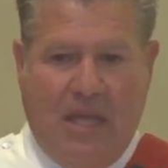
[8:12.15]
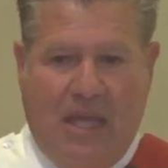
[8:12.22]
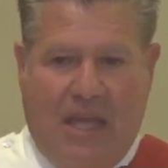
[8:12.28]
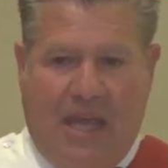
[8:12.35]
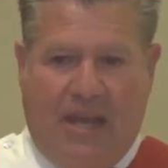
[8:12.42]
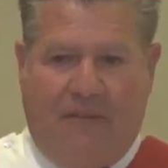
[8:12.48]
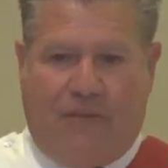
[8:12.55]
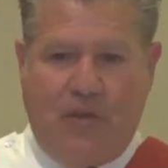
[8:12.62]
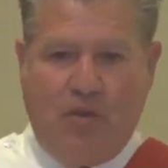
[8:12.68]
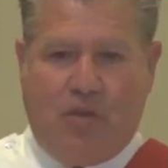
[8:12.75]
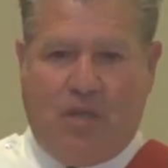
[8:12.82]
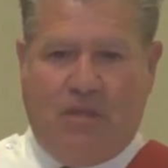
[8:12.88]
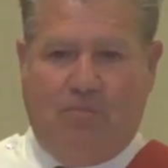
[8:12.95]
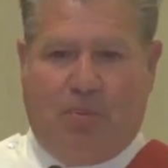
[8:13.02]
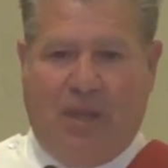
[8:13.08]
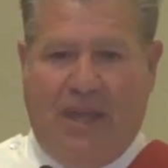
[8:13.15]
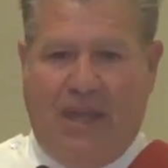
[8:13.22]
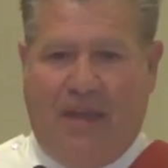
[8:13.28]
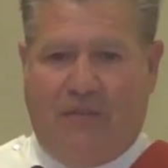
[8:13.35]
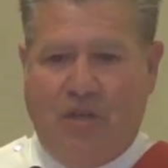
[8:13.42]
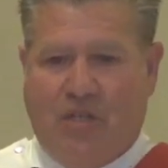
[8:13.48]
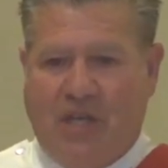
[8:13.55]
And if you, play,
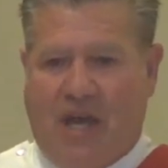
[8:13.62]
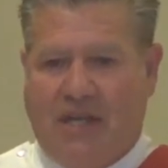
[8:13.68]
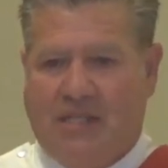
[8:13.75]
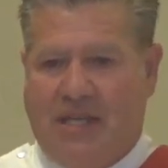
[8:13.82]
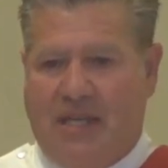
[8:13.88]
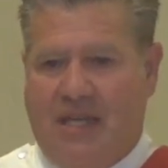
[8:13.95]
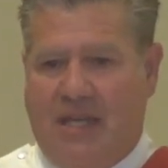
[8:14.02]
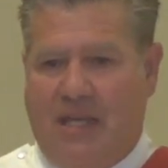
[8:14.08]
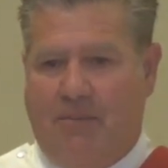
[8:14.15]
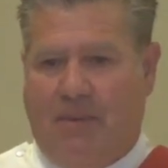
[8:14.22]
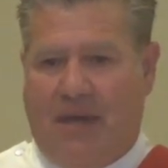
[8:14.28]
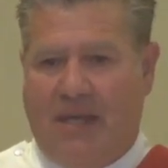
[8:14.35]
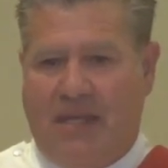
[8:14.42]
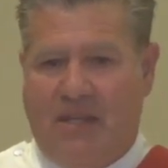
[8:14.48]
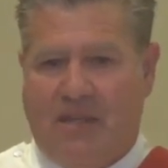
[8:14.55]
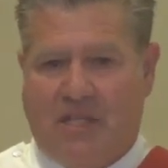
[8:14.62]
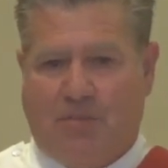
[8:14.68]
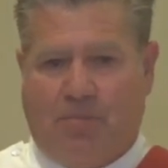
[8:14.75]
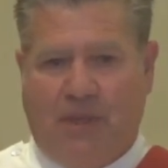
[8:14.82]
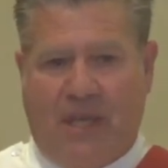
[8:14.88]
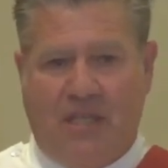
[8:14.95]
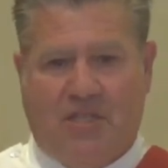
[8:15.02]
if you talk to anybody that's
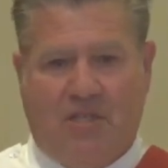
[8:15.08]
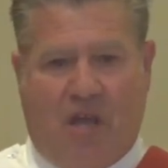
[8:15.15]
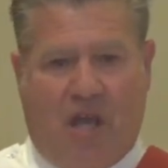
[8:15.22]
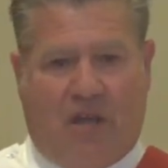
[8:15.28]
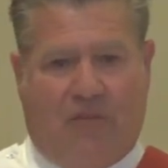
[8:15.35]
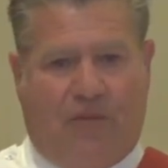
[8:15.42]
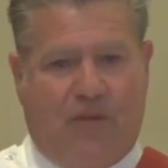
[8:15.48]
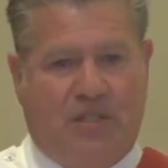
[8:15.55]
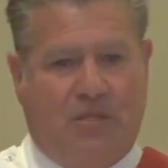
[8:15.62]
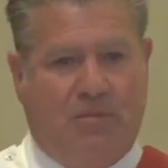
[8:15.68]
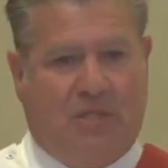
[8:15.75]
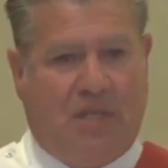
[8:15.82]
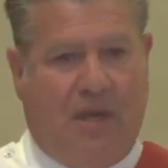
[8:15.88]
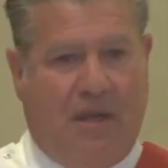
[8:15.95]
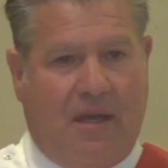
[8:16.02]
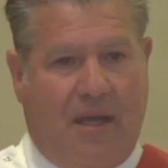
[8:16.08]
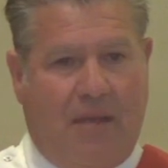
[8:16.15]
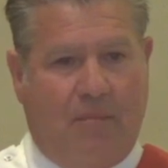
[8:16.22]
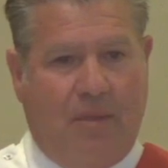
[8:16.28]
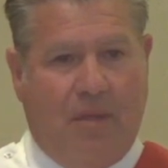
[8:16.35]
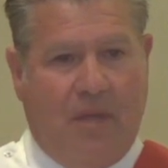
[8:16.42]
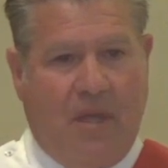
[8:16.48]
played soccer for some
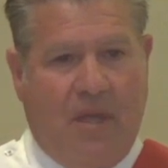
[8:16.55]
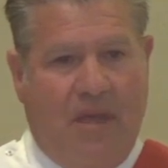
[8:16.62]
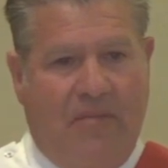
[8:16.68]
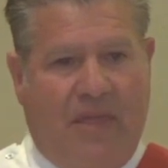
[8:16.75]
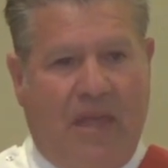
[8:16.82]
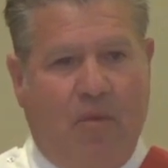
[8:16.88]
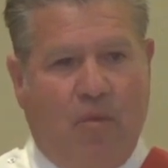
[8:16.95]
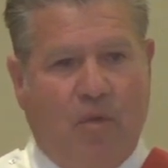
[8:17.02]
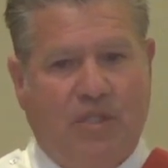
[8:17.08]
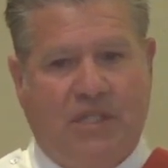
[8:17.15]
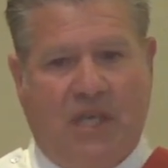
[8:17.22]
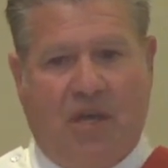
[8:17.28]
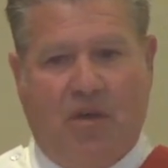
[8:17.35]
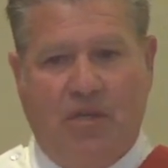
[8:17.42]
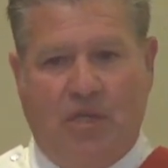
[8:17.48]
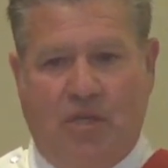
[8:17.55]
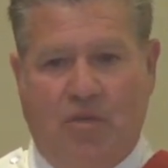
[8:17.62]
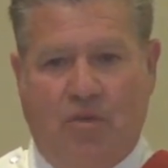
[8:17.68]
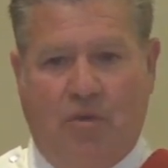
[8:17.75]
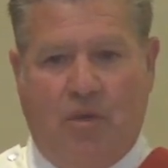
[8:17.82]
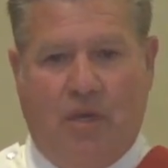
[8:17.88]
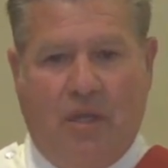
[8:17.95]
time, they will tell
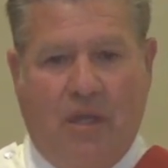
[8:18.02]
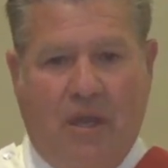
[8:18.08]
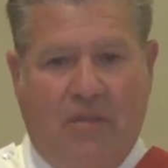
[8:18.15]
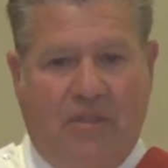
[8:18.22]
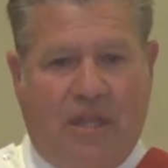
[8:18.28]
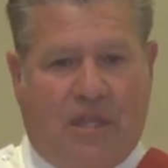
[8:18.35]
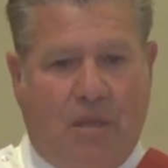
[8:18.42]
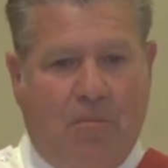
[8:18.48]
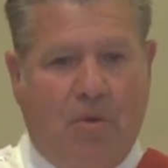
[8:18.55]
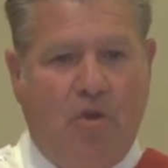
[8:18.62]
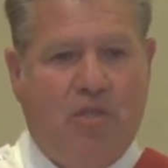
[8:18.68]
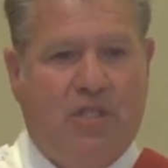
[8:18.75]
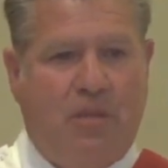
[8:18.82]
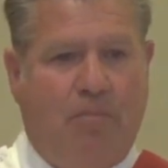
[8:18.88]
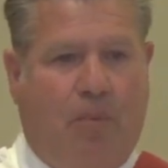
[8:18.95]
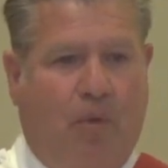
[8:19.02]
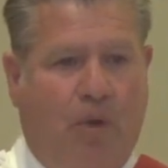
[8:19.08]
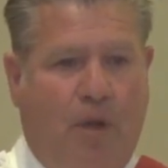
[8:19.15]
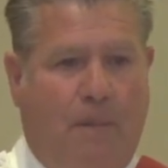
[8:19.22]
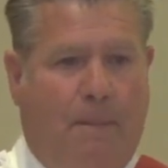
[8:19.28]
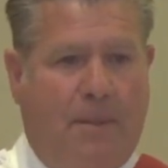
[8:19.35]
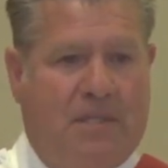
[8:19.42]
you that the most
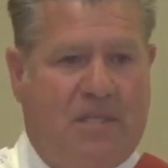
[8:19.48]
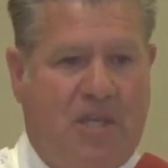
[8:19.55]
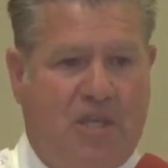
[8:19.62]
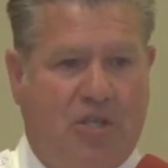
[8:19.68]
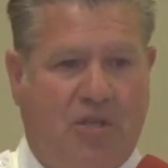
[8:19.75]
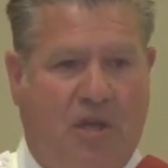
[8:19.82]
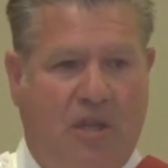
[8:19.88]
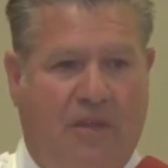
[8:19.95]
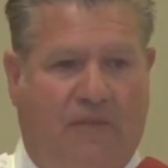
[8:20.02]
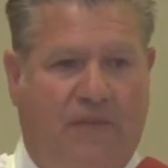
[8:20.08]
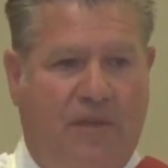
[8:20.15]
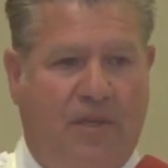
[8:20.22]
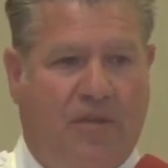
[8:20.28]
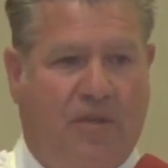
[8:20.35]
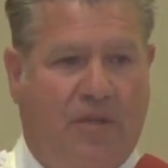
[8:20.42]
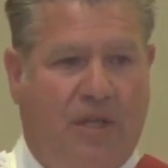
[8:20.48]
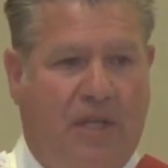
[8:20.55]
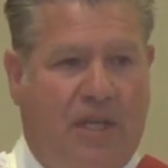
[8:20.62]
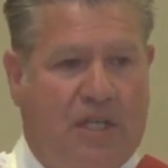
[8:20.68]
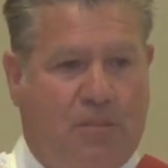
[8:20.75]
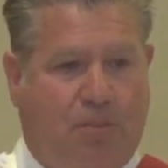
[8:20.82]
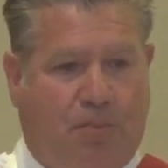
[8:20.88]
important position on the field
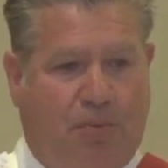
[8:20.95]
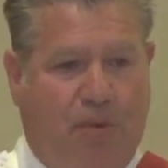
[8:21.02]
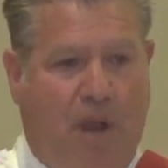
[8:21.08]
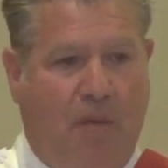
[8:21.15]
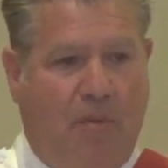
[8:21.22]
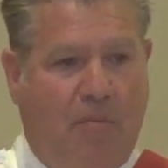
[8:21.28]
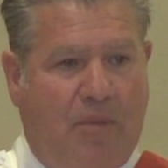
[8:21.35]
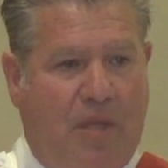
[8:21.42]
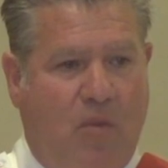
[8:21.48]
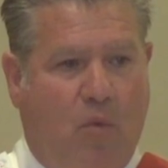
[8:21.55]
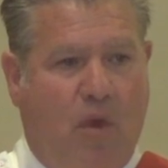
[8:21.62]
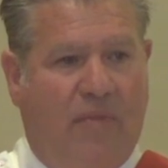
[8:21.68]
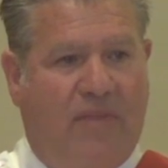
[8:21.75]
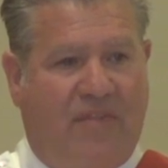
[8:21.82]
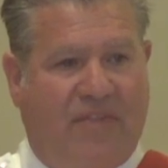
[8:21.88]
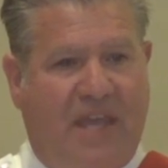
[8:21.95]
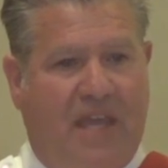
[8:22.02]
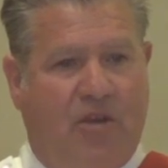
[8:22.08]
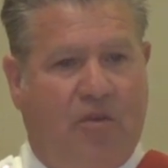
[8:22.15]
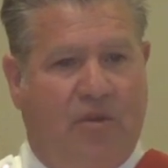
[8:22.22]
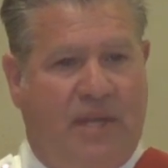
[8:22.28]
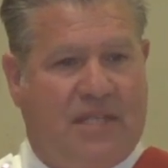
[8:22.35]
is probably one that they
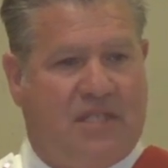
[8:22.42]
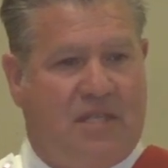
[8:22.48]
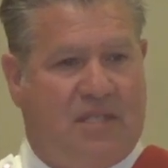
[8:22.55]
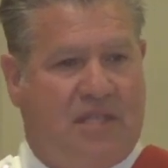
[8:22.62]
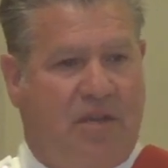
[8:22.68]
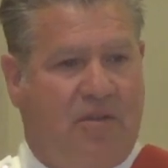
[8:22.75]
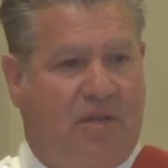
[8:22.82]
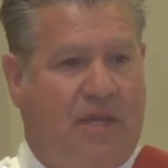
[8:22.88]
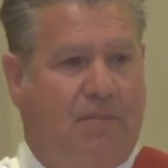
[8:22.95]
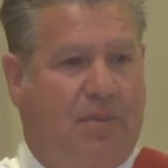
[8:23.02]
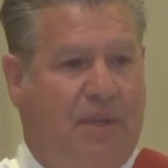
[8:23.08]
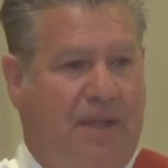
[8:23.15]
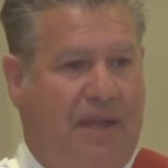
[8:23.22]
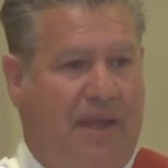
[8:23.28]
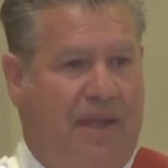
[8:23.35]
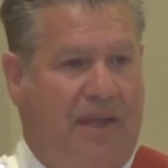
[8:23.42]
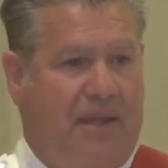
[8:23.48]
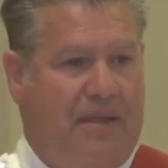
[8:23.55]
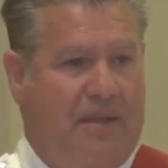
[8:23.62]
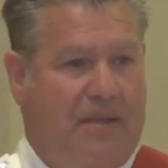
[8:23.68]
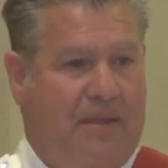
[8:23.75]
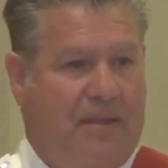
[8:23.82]
don't necessarily play
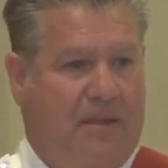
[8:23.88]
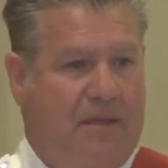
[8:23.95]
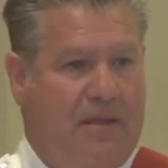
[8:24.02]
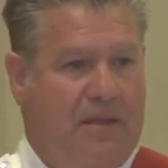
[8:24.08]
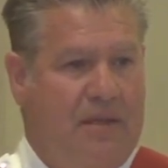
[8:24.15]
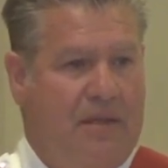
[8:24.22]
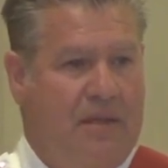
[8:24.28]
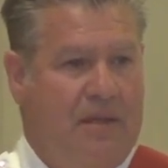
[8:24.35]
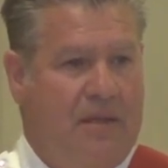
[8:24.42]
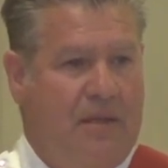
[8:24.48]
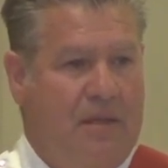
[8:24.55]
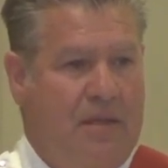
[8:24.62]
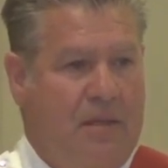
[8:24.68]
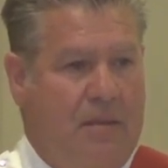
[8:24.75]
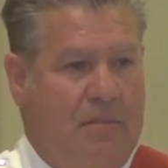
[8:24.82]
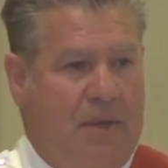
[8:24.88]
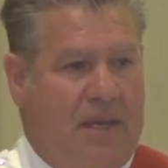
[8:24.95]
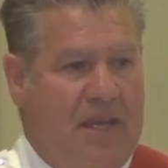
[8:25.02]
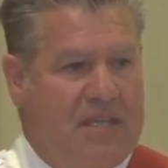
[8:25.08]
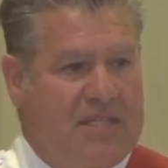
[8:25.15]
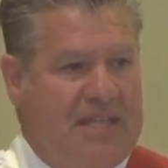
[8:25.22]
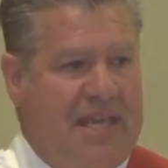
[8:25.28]

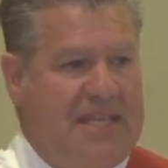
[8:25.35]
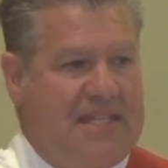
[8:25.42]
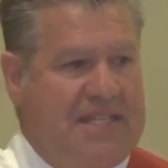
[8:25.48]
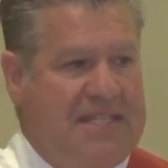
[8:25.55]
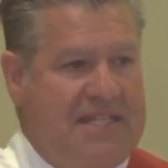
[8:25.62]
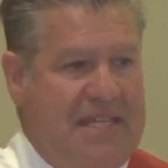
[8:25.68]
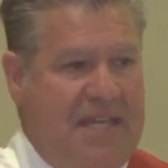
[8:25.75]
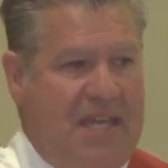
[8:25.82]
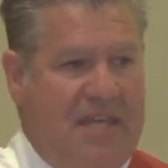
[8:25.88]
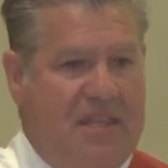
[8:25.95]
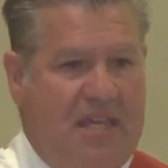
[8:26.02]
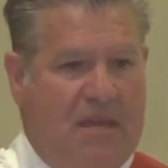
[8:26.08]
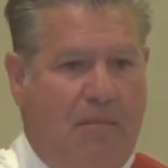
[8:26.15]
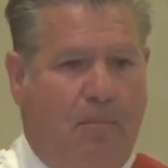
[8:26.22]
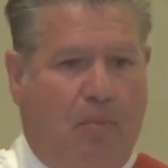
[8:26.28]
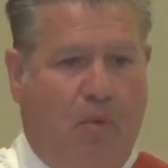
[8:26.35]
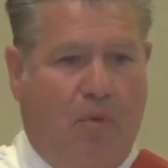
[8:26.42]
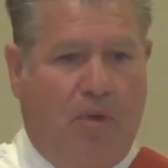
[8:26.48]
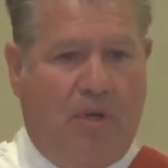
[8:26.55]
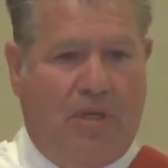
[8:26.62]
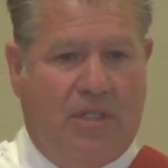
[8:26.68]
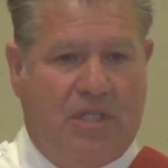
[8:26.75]
because they see the
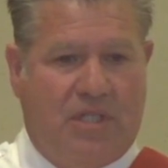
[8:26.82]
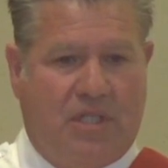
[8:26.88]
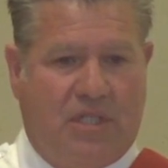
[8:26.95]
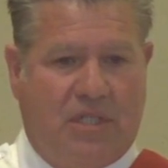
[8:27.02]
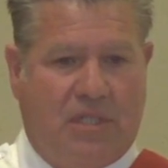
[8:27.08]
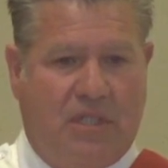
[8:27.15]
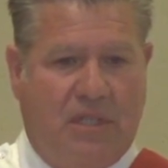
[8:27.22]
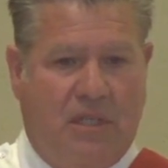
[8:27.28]
importance